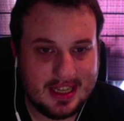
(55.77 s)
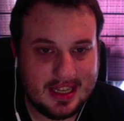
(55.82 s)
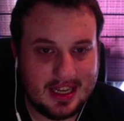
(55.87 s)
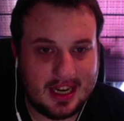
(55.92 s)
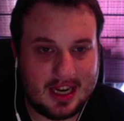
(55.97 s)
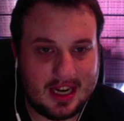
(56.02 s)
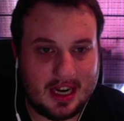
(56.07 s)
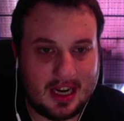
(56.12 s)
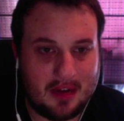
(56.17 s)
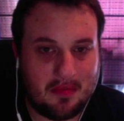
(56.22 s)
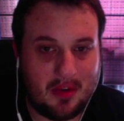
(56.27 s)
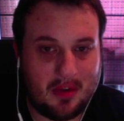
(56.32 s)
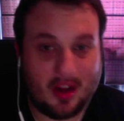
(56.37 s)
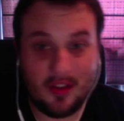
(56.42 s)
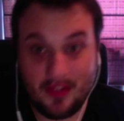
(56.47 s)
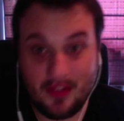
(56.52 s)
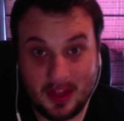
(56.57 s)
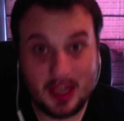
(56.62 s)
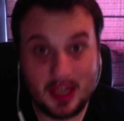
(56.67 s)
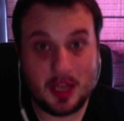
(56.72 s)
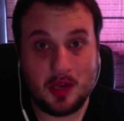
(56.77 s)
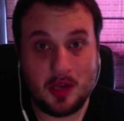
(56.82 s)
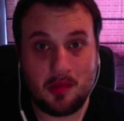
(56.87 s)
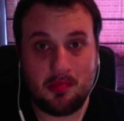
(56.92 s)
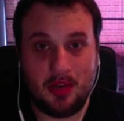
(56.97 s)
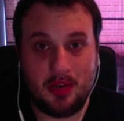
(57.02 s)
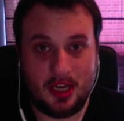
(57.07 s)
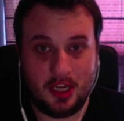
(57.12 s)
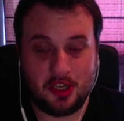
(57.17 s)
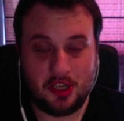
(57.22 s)
a thank you
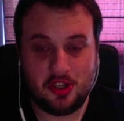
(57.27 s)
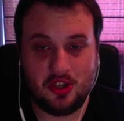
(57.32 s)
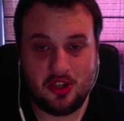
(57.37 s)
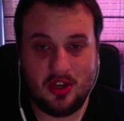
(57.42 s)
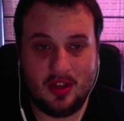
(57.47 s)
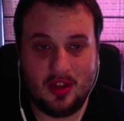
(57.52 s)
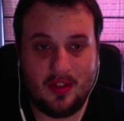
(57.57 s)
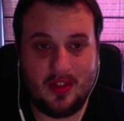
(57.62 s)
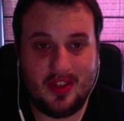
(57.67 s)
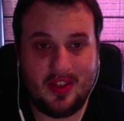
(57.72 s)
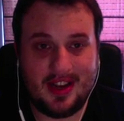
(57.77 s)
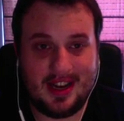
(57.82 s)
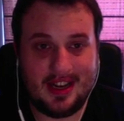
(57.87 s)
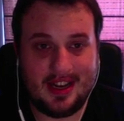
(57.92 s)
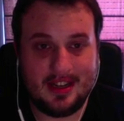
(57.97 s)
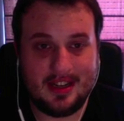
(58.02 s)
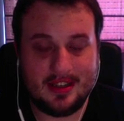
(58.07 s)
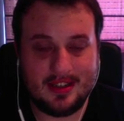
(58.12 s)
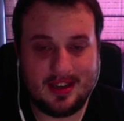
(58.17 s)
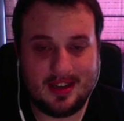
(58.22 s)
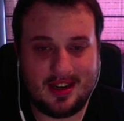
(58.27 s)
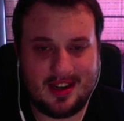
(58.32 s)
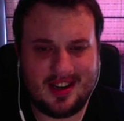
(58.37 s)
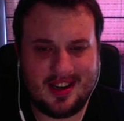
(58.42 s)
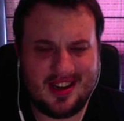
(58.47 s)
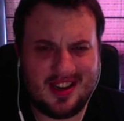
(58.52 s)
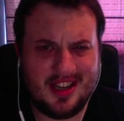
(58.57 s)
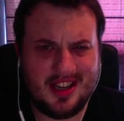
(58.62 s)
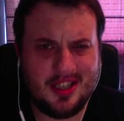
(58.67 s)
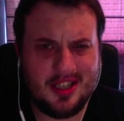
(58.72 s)
page that
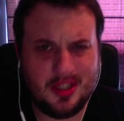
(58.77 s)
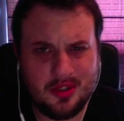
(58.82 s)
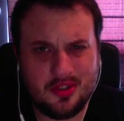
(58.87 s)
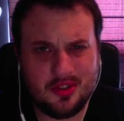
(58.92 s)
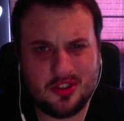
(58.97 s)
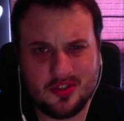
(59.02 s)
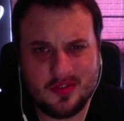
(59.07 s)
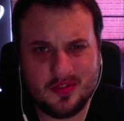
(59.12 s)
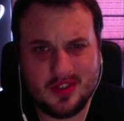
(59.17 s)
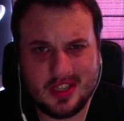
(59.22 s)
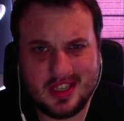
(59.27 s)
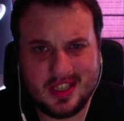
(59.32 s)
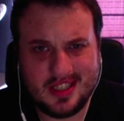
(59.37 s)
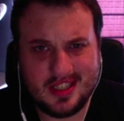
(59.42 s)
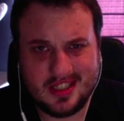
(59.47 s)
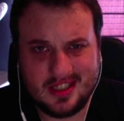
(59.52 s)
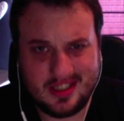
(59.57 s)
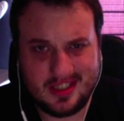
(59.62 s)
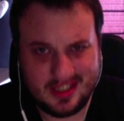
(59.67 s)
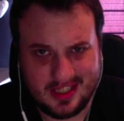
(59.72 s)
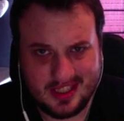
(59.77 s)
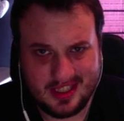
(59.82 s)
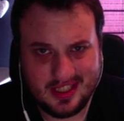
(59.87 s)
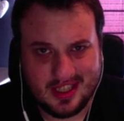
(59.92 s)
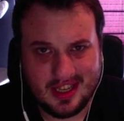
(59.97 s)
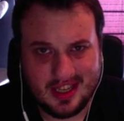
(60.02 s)
I usually see